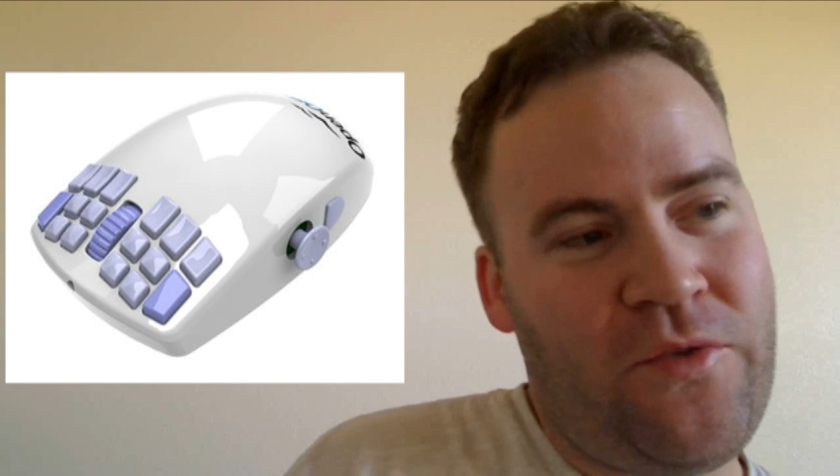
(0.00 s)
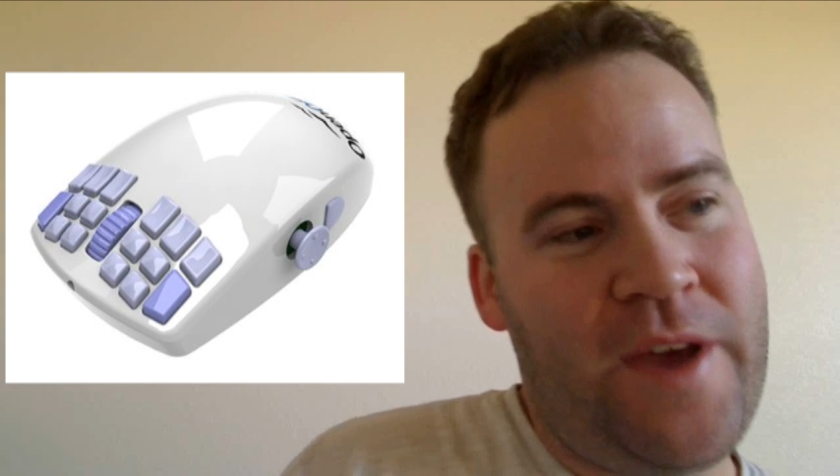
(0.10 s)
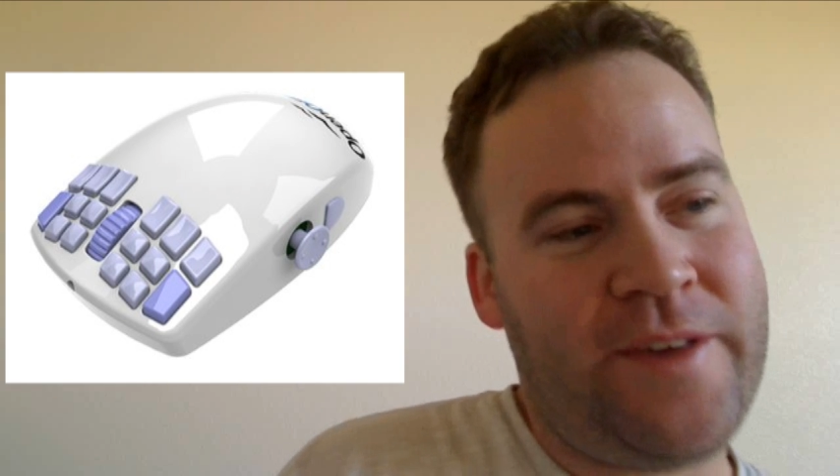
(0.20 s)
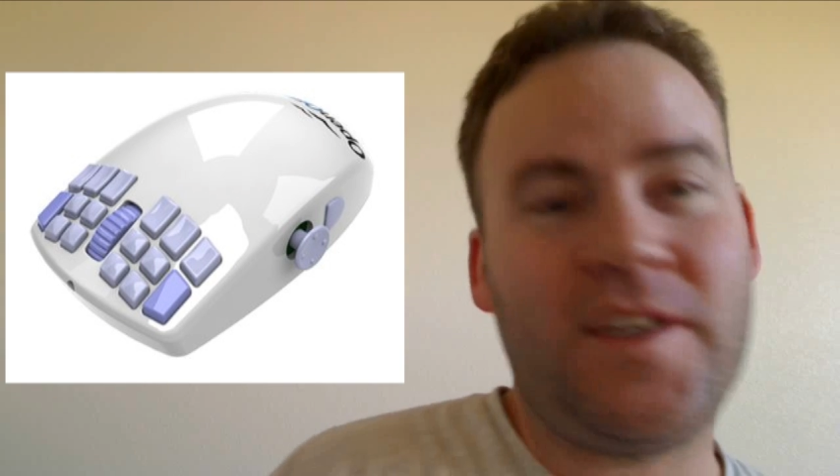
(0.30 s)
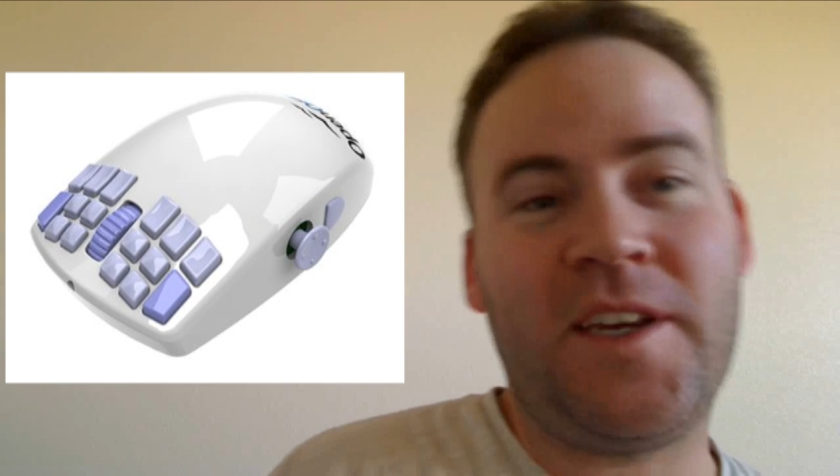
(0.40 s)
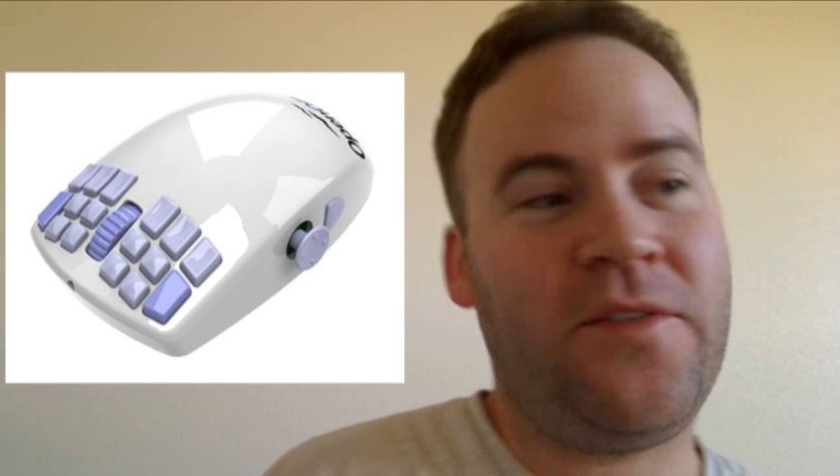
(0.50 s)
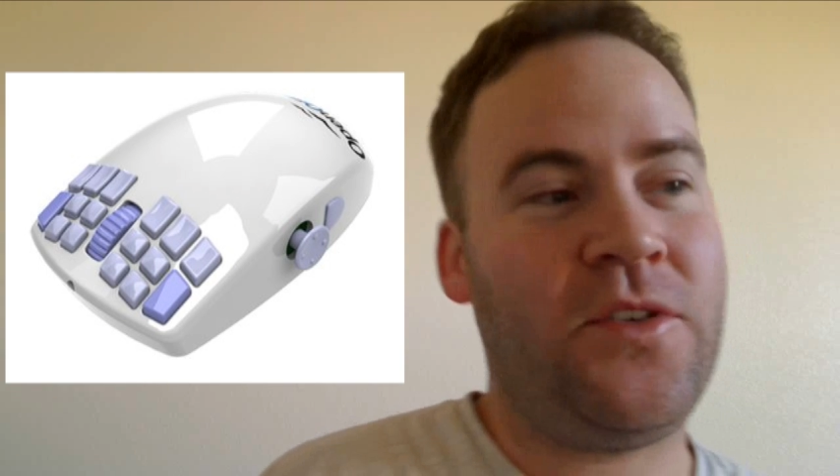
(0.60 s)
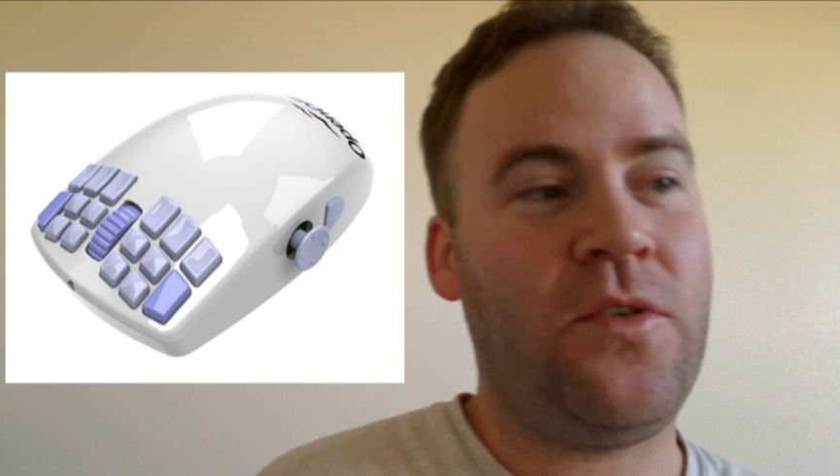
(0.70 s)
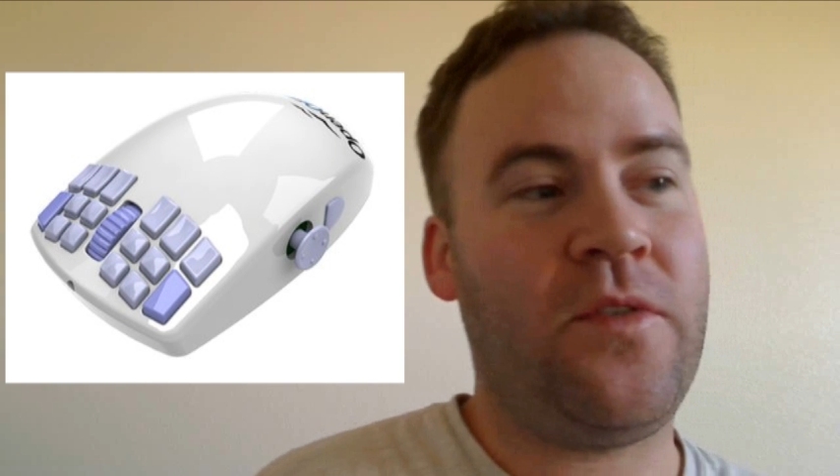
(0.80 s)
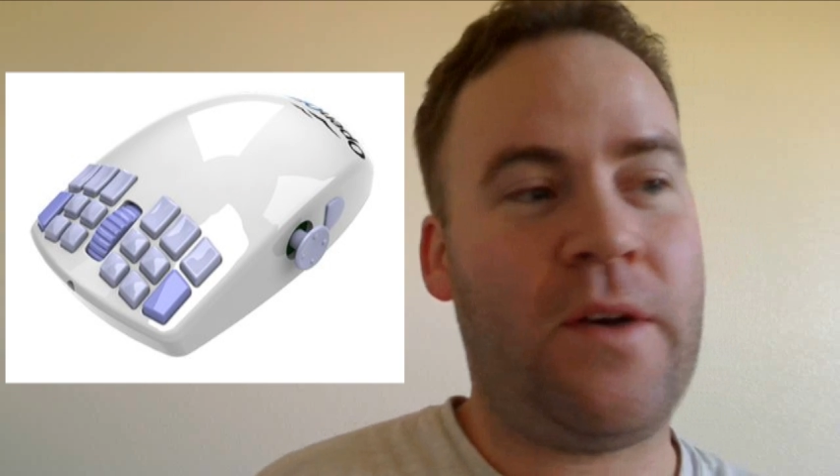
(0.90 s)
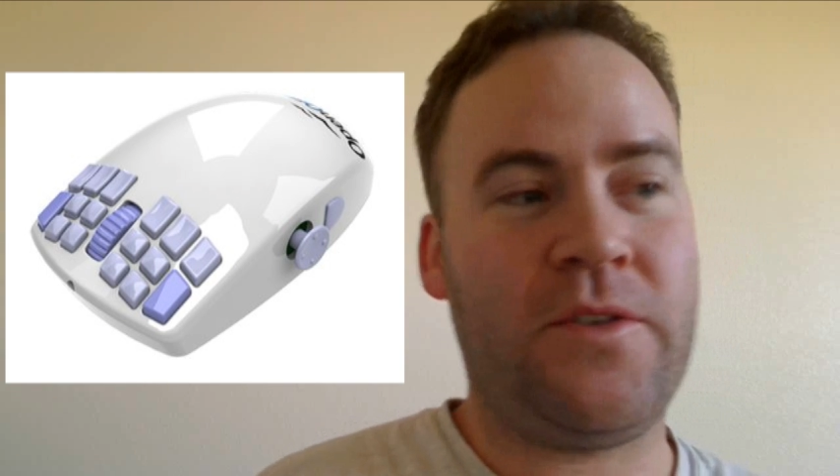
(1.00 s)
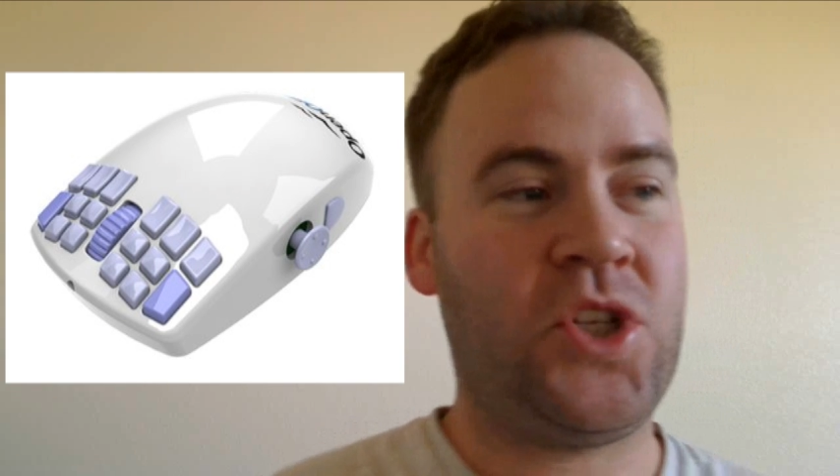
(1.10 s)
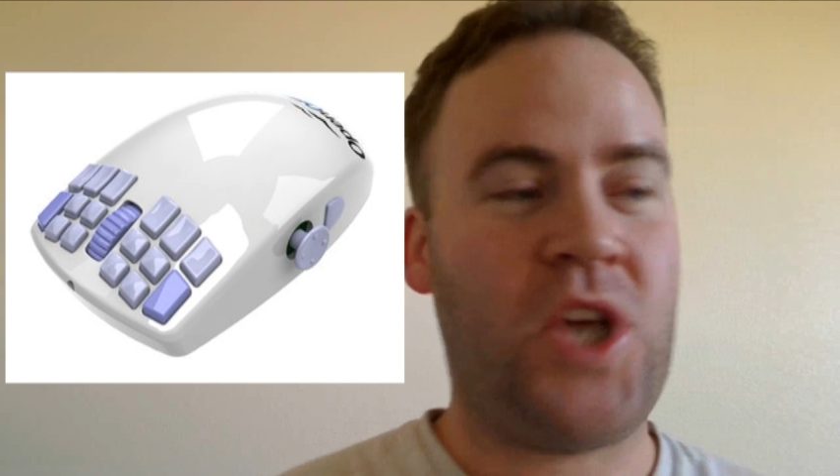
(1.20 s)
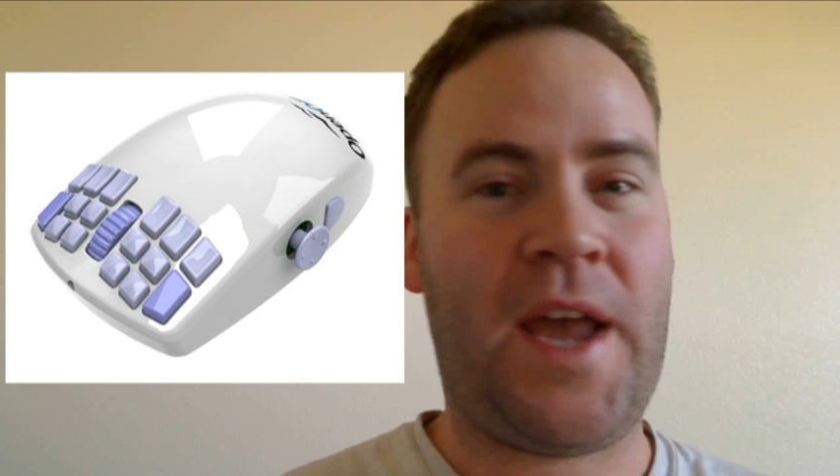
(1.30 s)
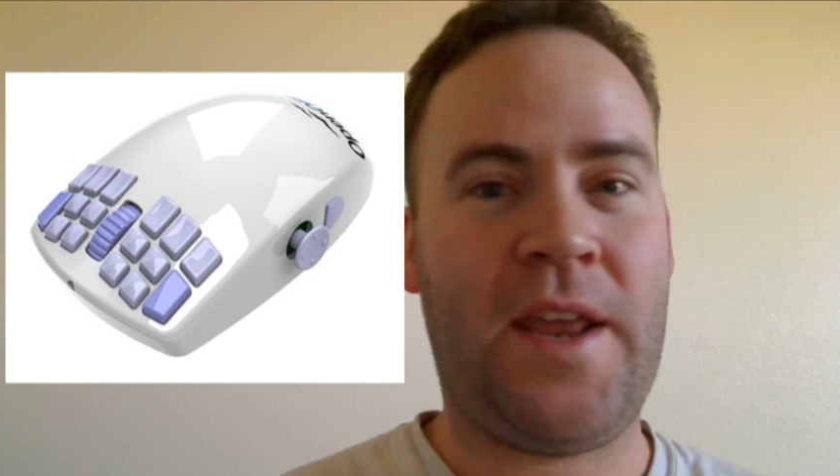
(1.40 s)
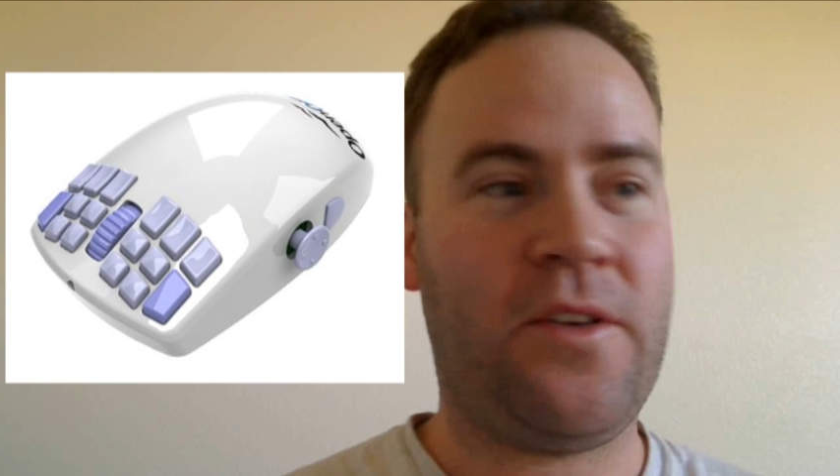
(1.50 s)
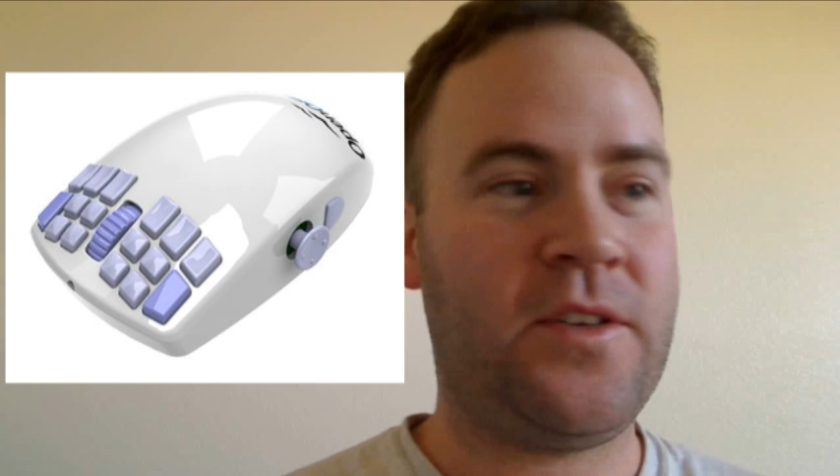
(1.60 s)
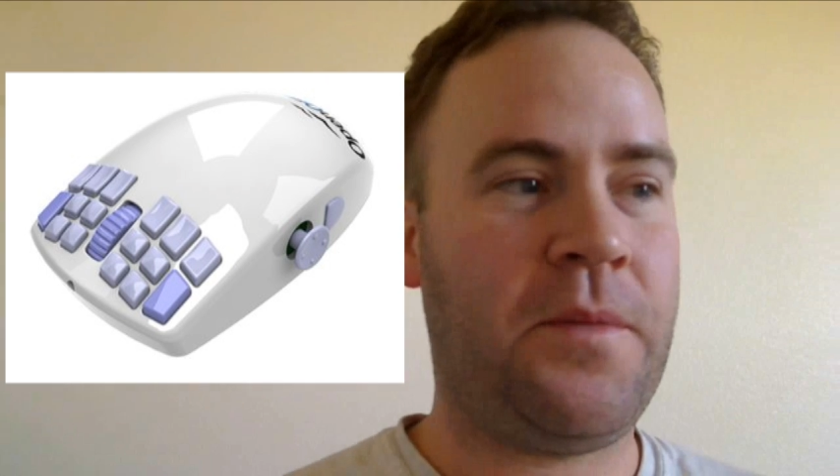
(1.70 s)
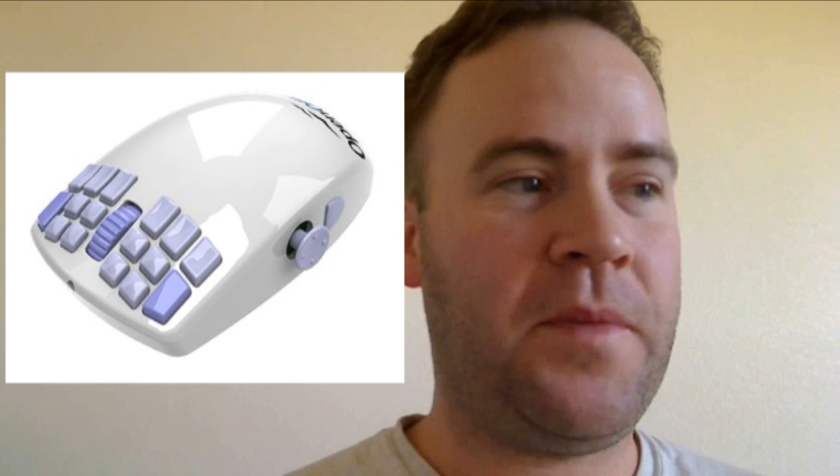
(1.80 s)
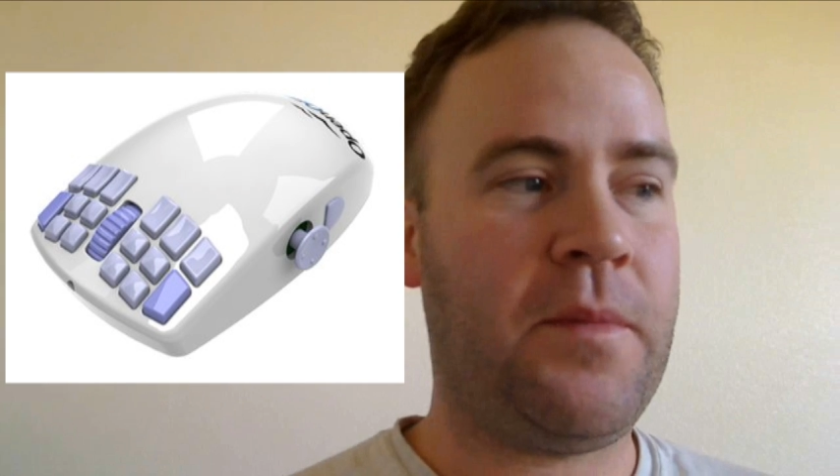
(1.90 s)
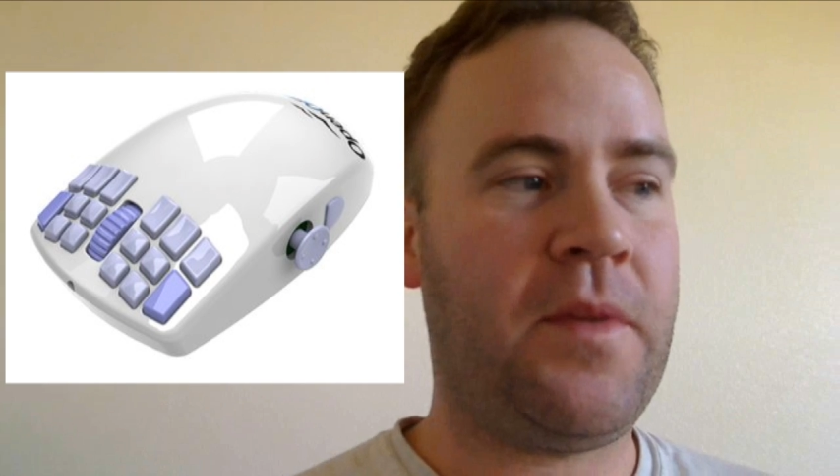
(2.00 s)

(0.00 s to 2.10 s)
STFU if I was chatting or something.